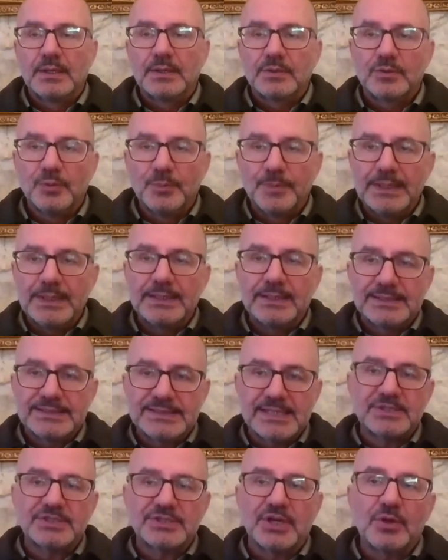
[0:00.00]
to build
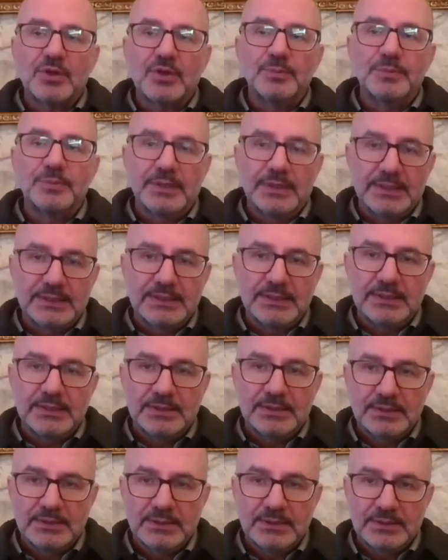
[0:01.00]
such a community,
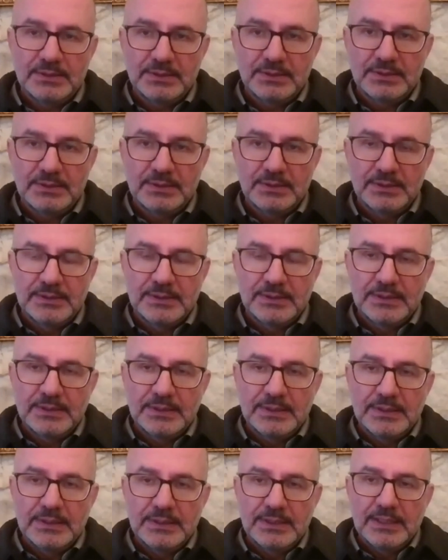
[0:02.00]

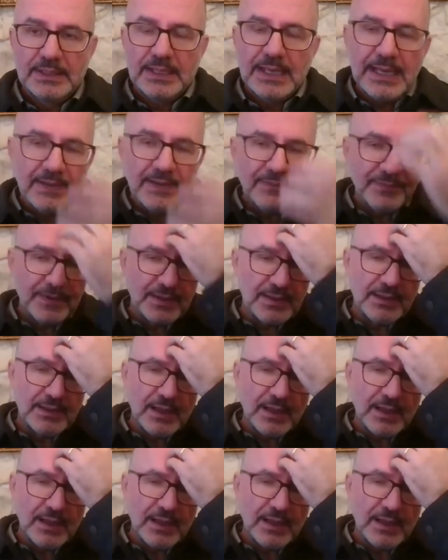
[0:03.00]
having in